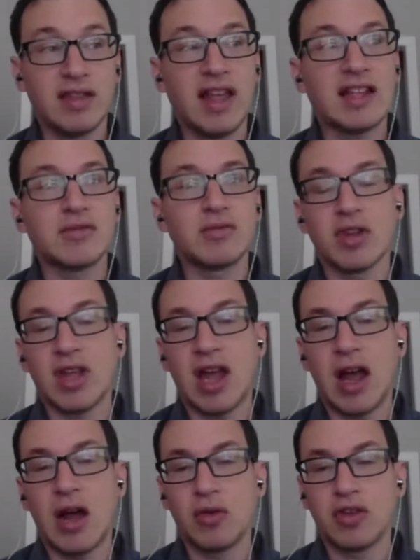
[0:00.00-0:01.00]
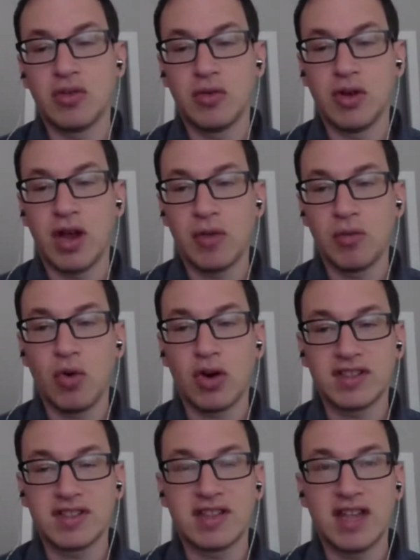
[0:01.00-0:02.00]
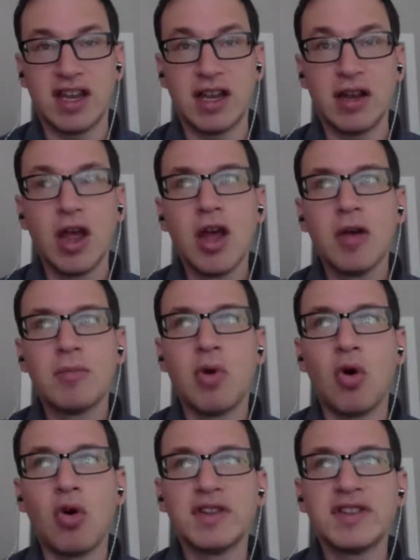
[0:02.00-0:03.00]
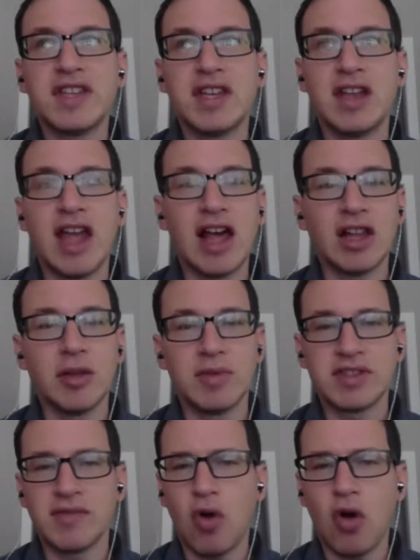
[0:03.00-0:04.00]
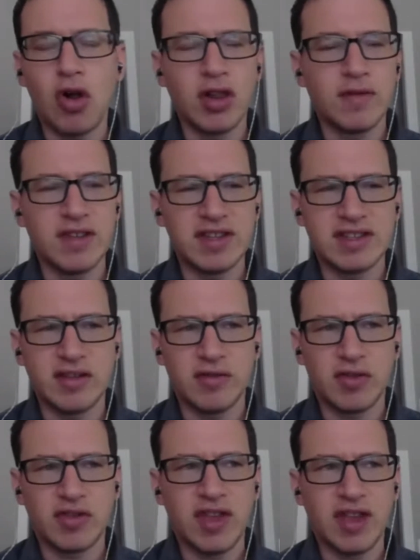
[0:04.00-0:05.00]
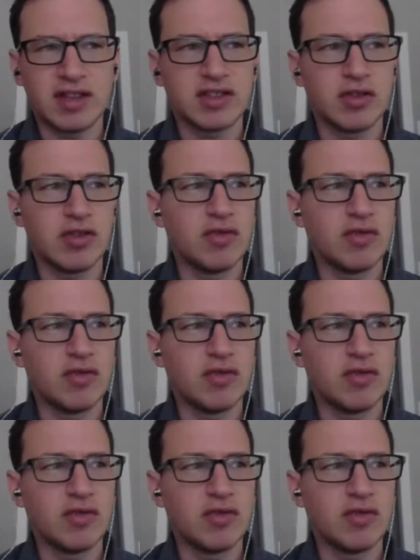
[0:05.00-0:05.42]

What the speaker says: And that's really how QAnon works, is that it pulls in elements of all of these different things.